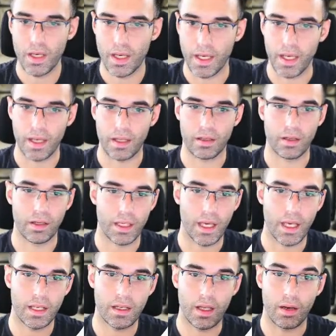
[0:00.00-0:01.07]
And
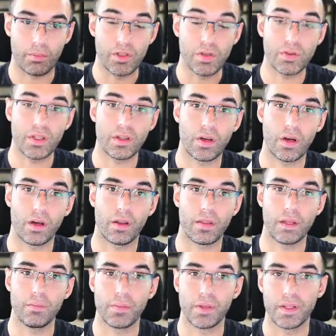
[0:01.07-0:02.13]
again, I'm using Dawn
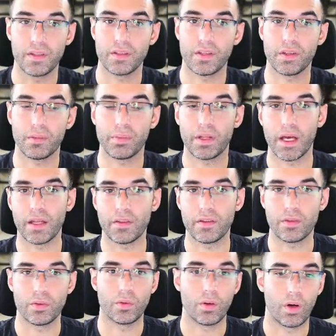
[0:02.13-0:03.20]
theme, but this does apply
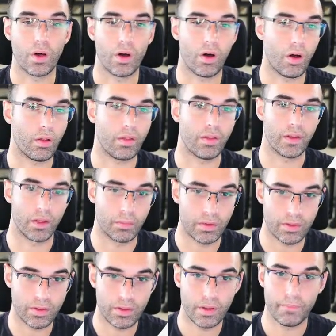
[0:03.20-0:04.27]
to all themes.